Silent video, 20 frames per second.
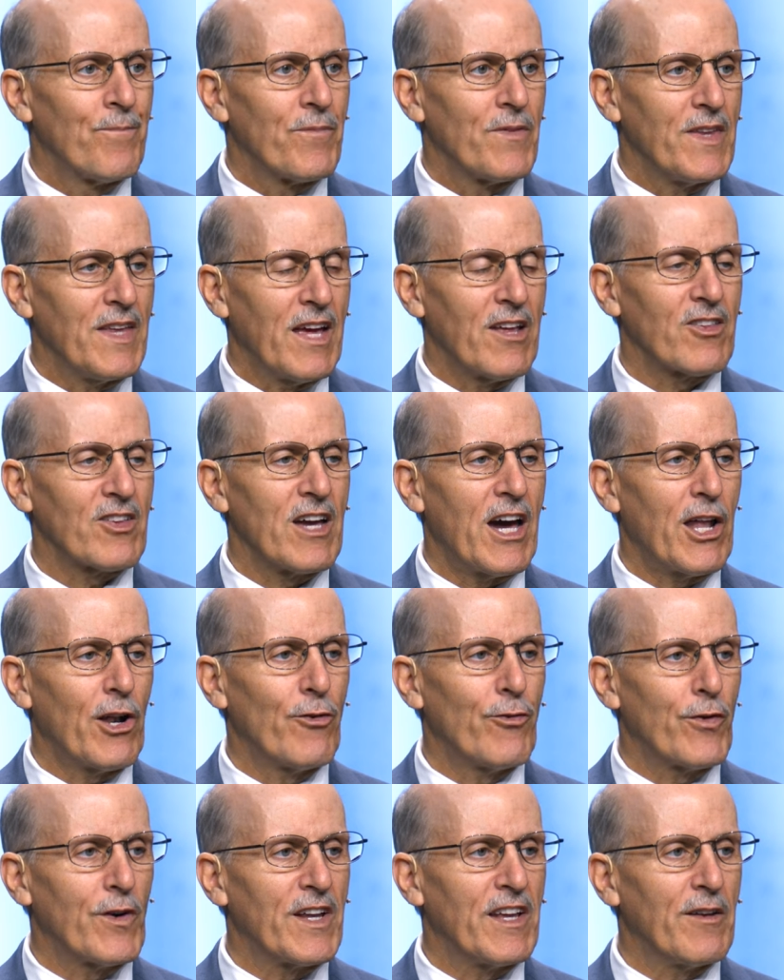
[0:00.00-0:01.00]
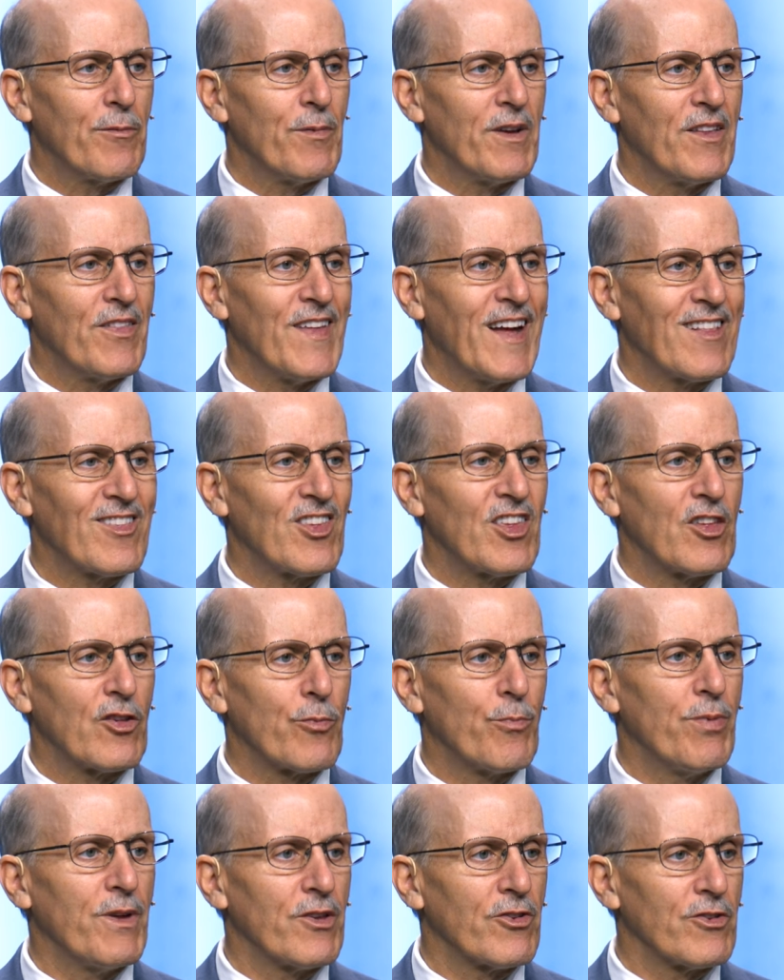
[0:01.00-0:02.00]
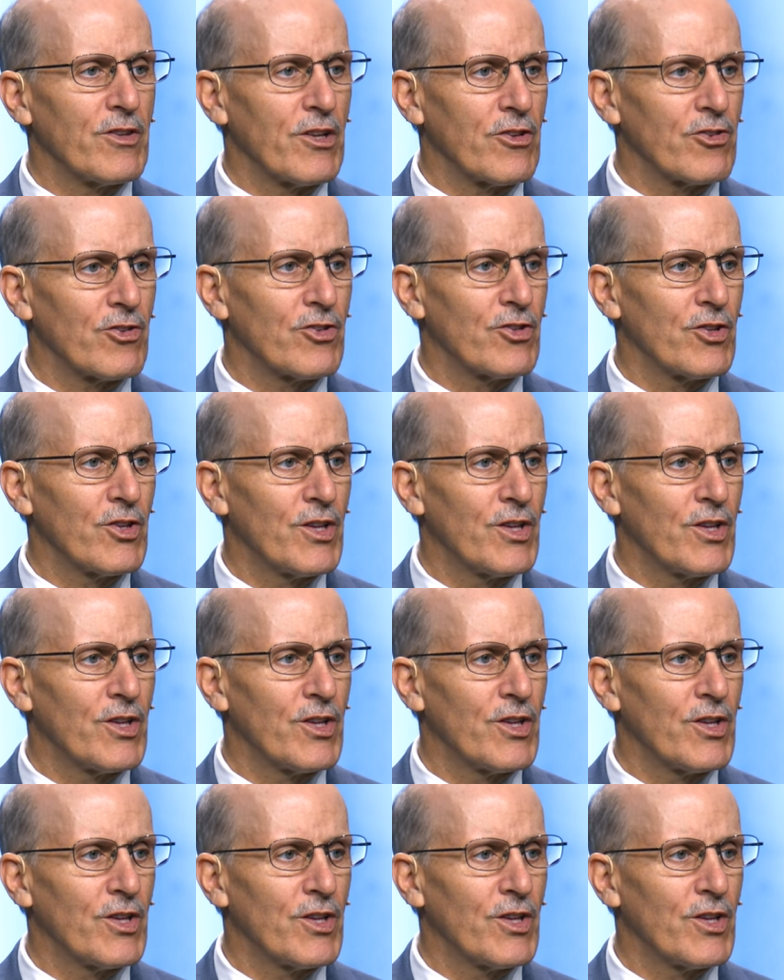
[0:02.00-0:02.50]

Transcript: Yes, God will forgive me. That's his business.